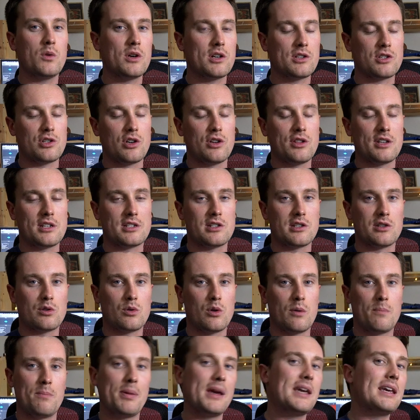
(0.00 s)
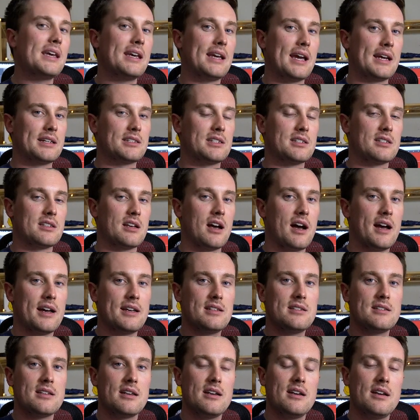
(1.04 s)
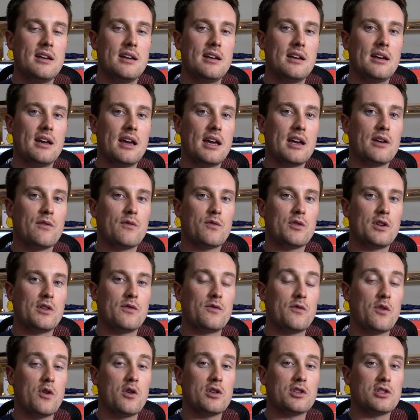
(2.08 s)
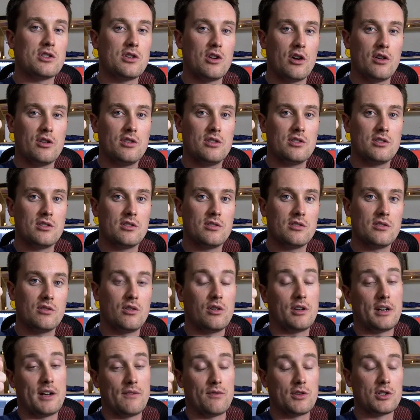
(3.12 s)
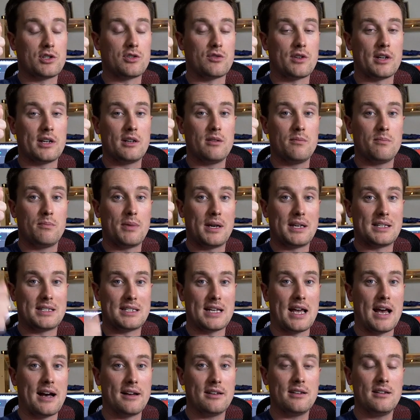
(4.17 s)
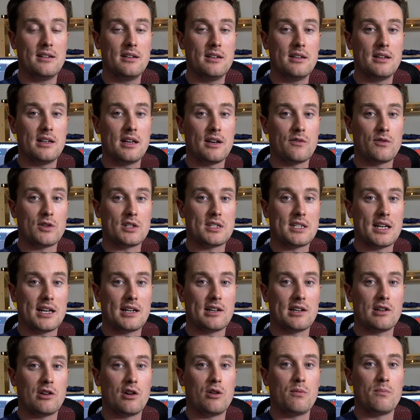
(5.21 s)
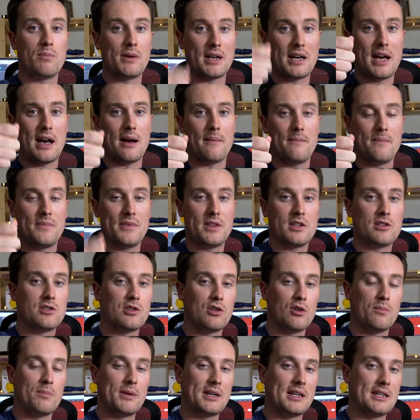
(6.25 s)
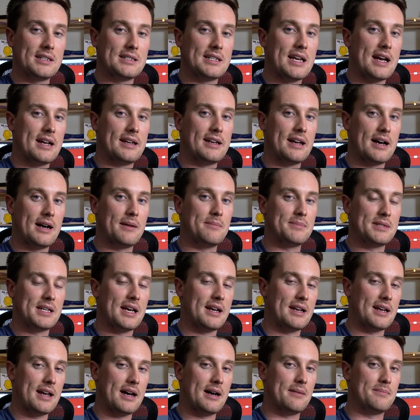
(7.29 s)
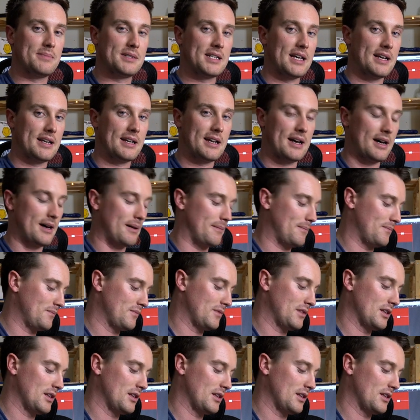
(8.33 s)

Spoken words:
want to turn this into a picking exercise, every first note on every string, pick down. Every second note, pick up. So you're picking down, up, down, up, down, up.